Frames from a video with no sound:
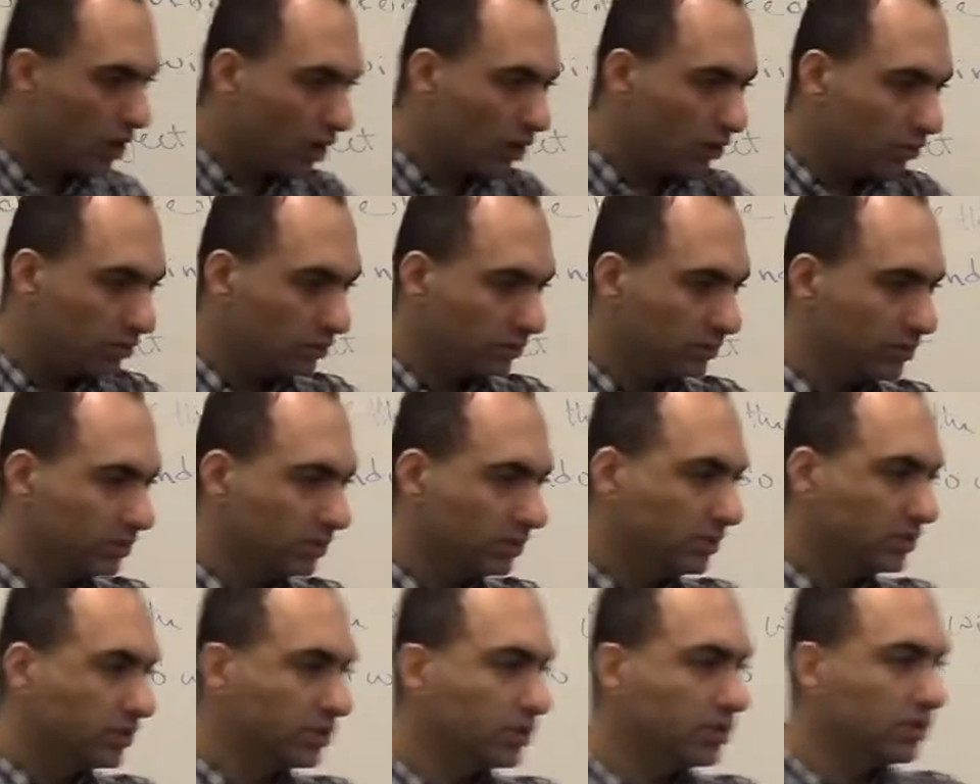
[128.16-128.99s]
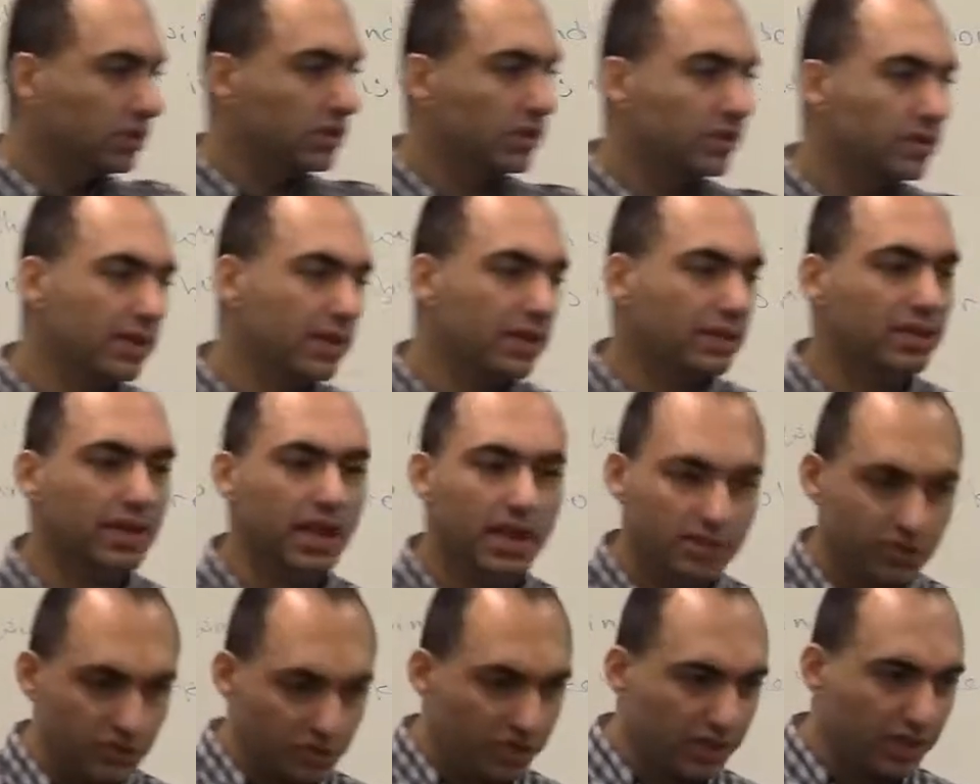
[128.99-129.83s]
know. You know that
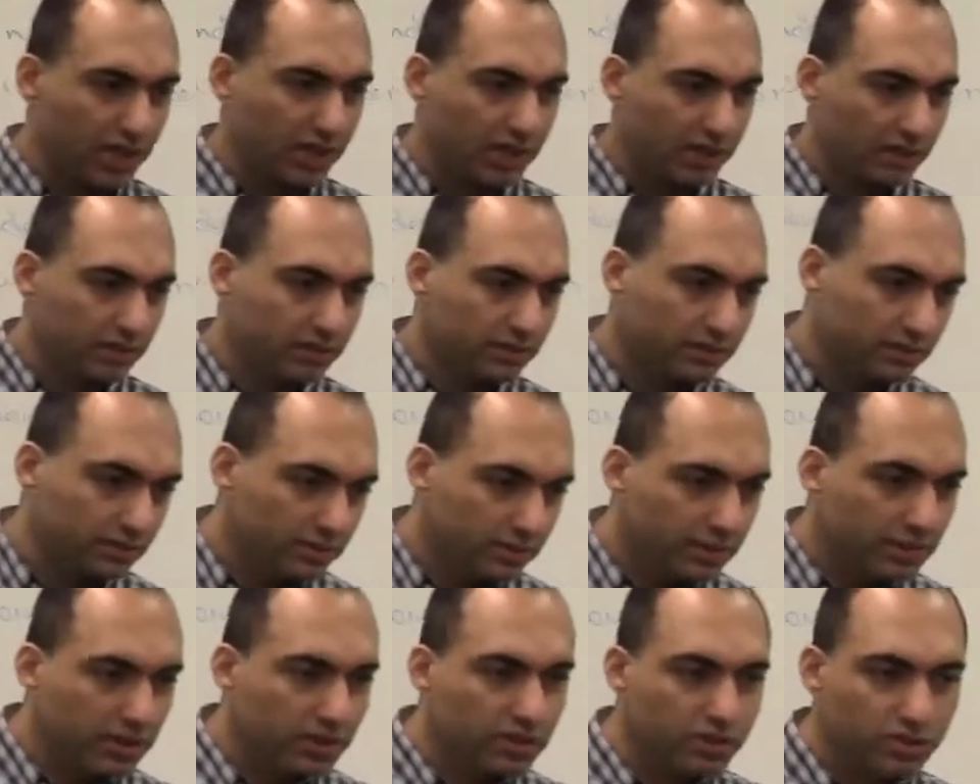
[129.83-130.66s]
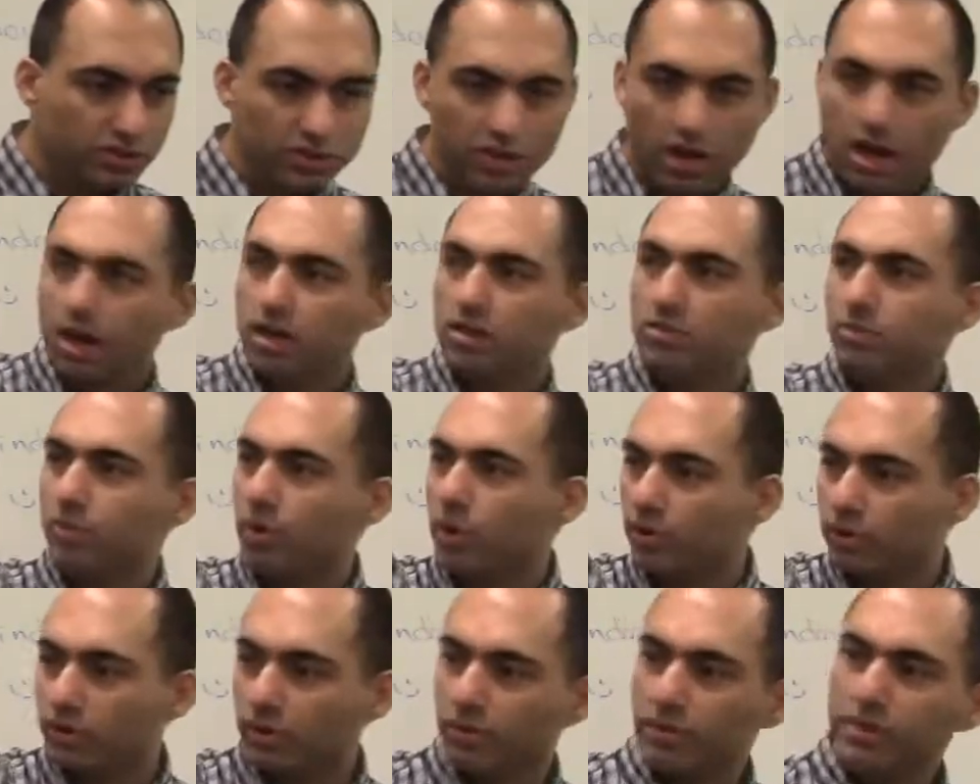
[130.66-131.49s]
yesterday John
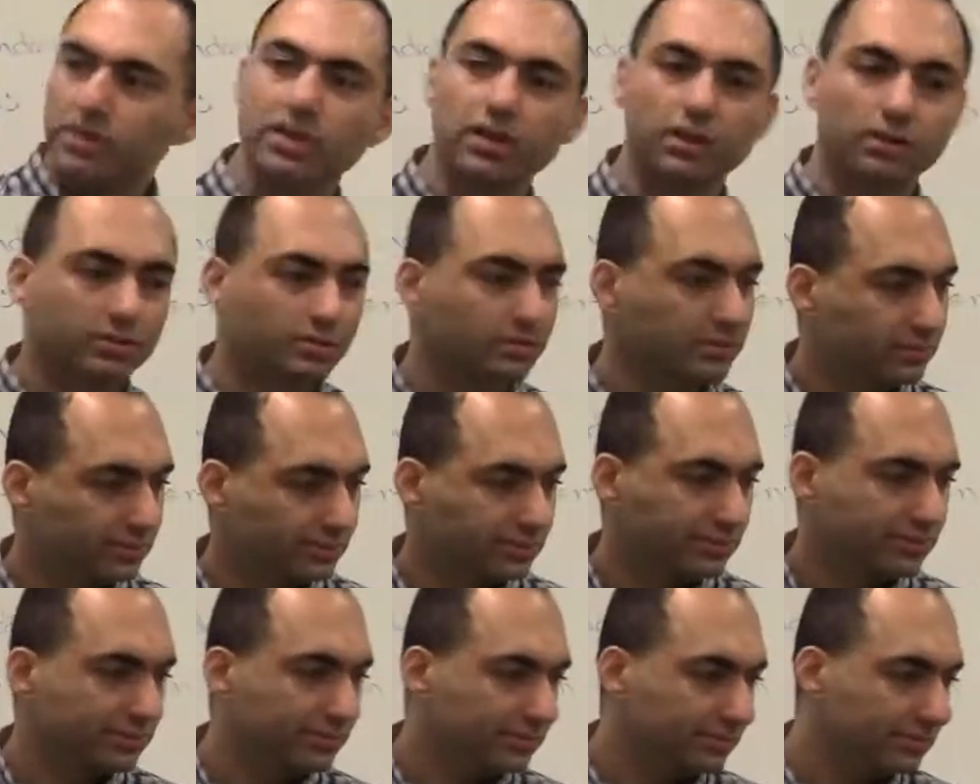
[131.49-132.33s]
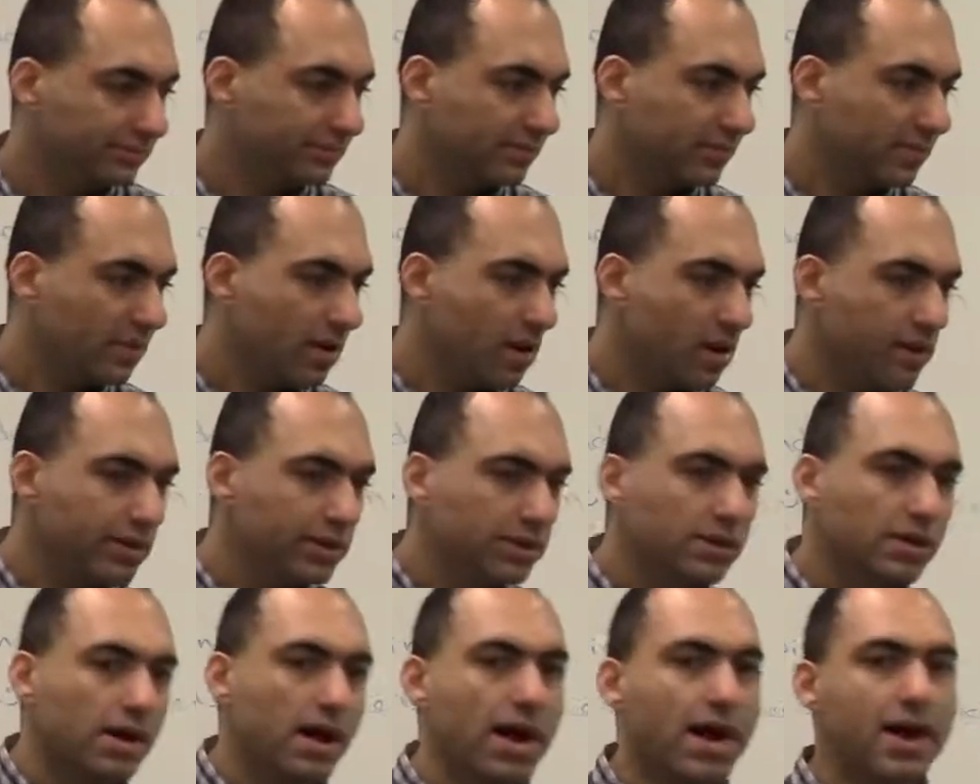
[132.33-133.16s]
broke the window.
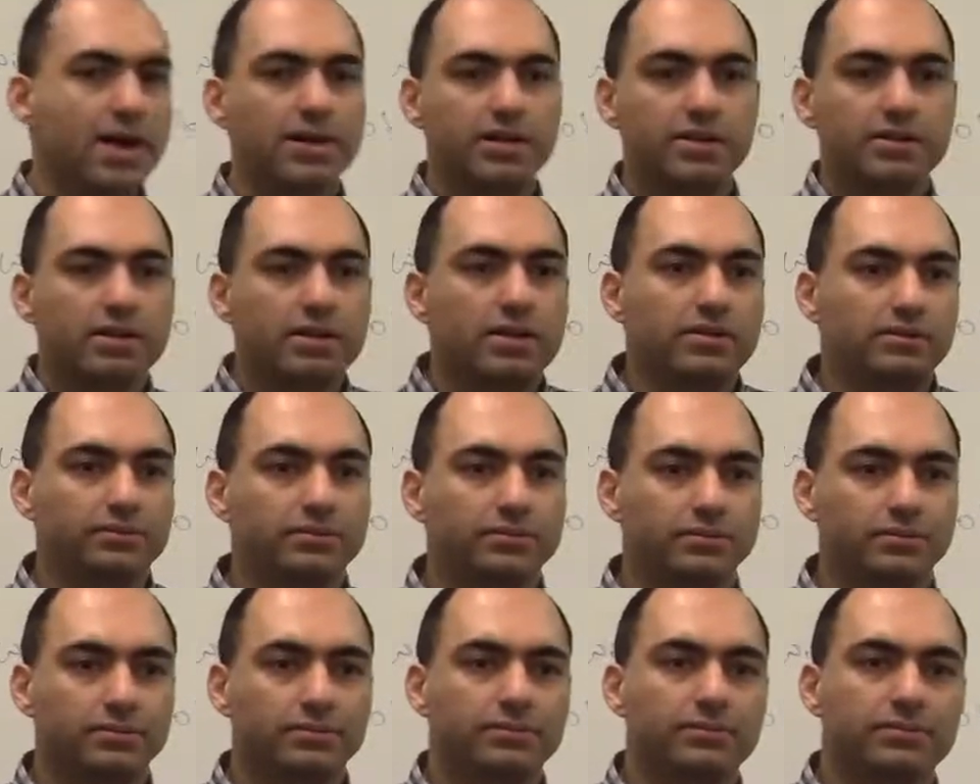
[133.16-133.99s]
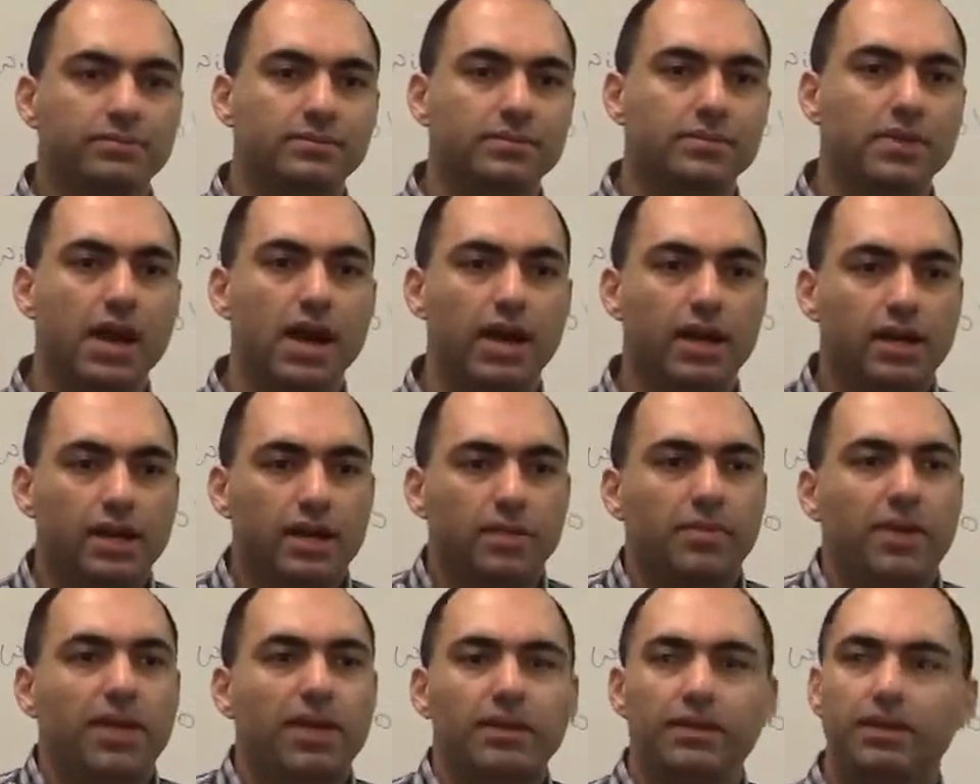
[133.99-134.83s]
I don't know. I
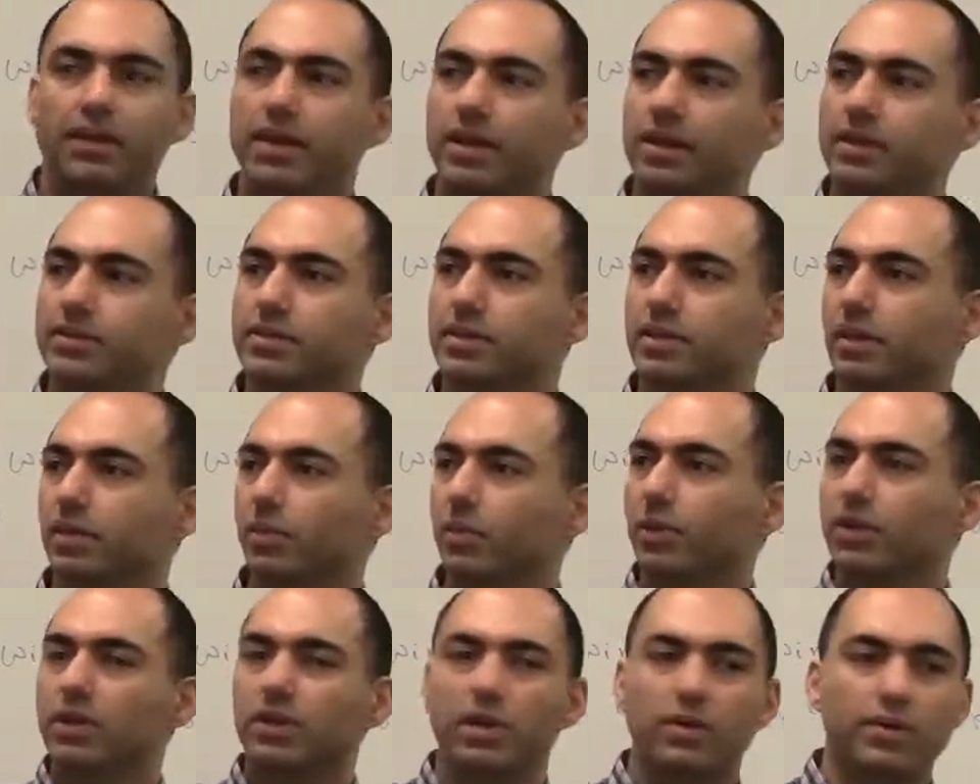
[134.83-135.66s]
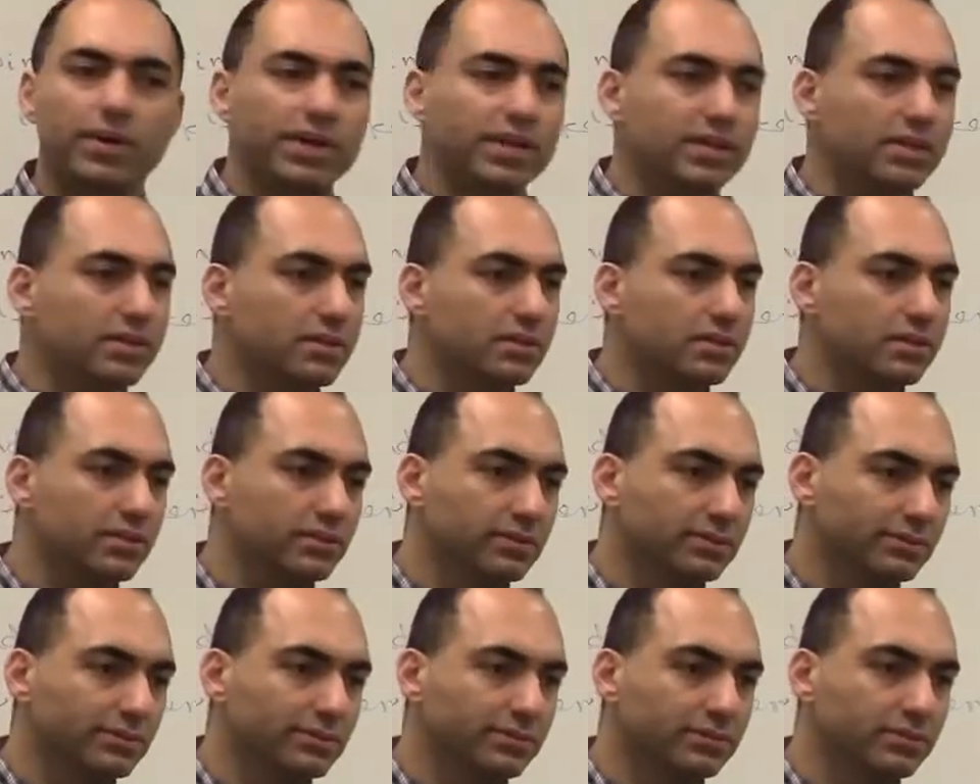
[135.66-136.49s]
come in and I see the window is
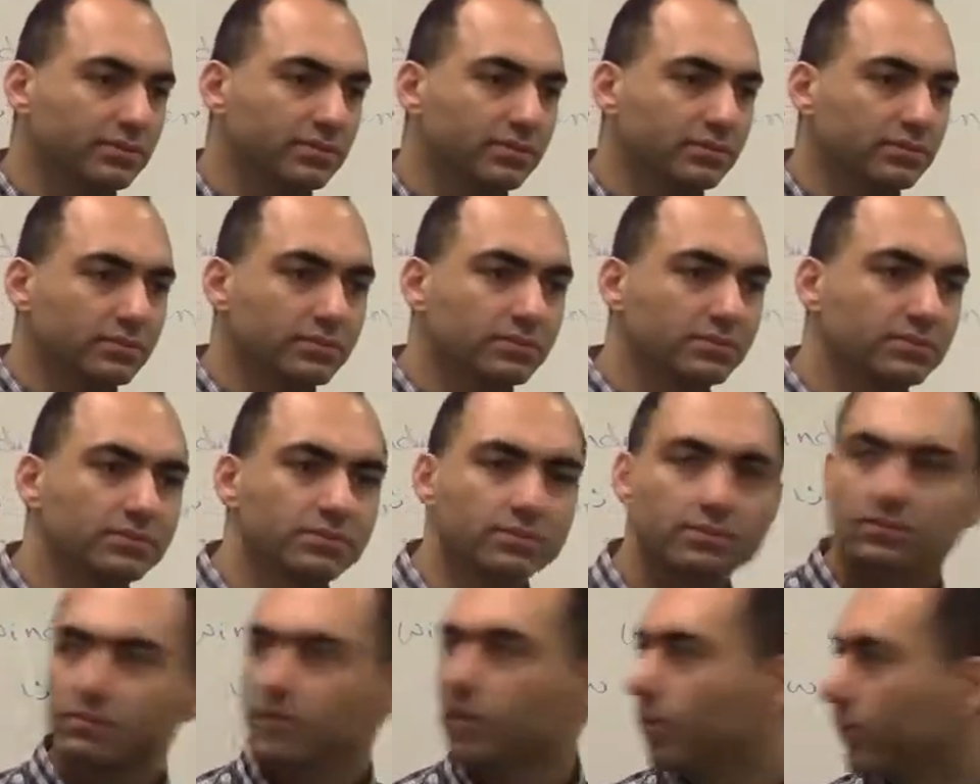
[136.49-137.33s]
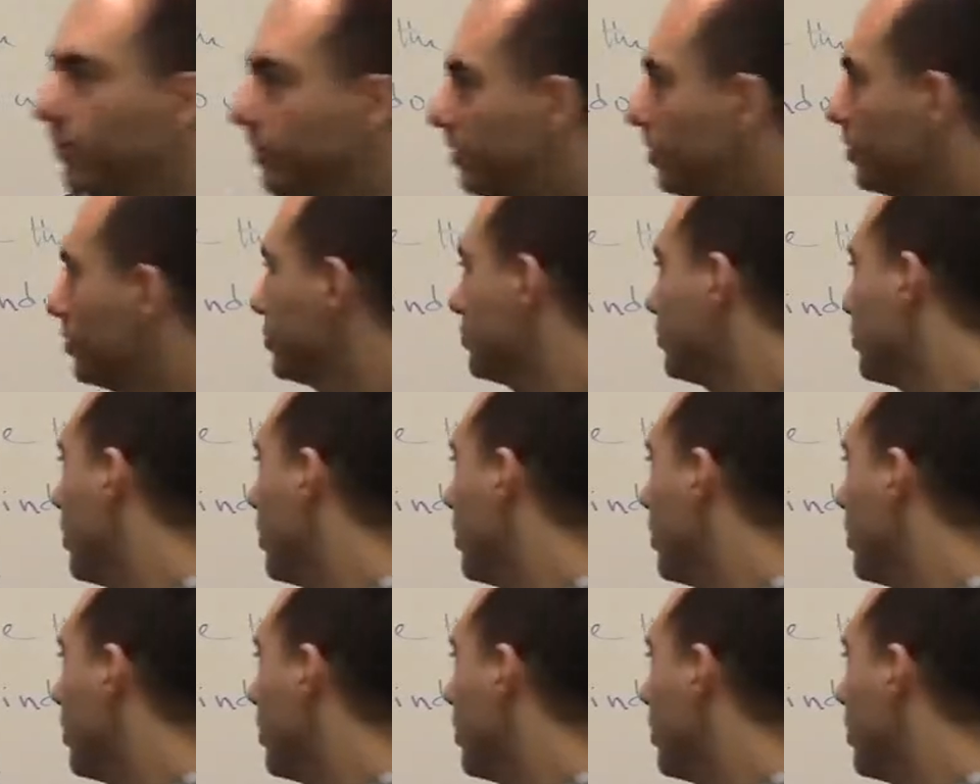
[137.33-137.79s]
broken. The window is